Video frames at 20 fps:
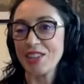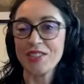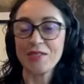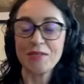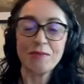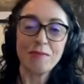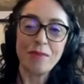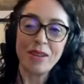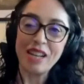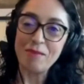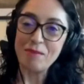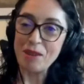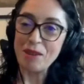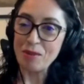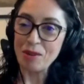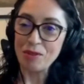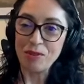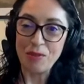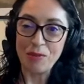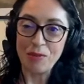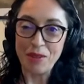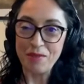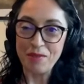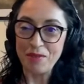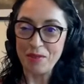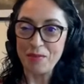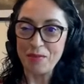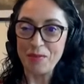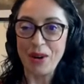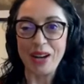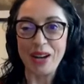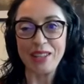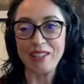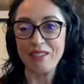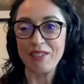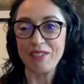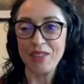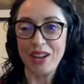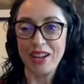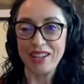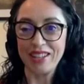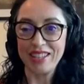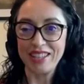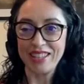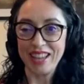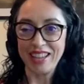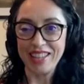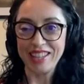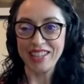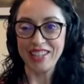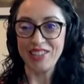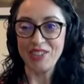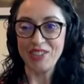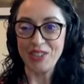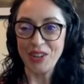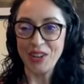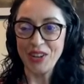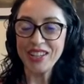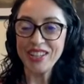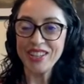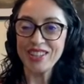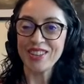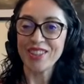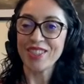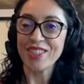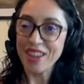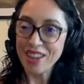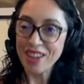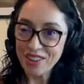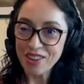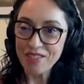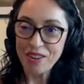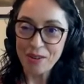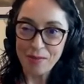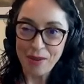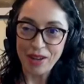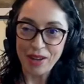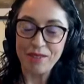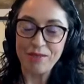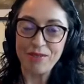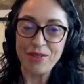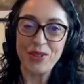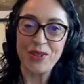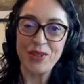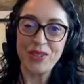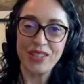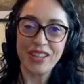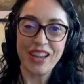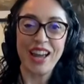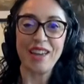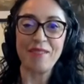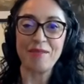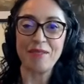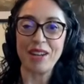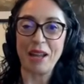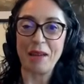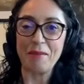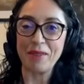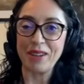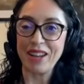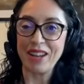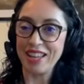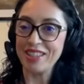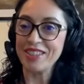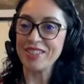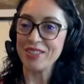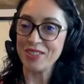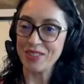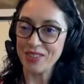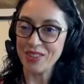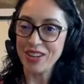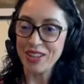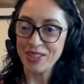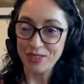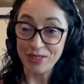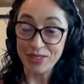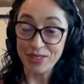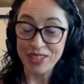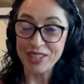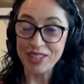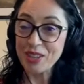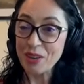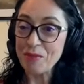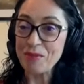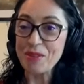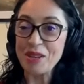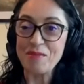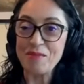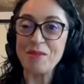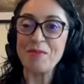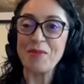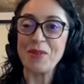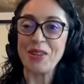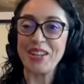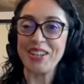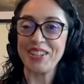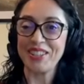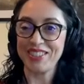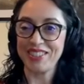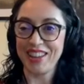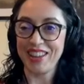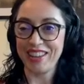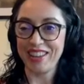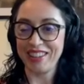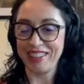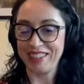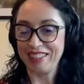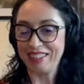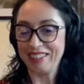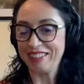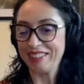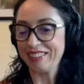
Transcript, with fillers: and many people from different parts of the United States can join. So thank you everybody for your time. And I'm glad to, to see so many people here today.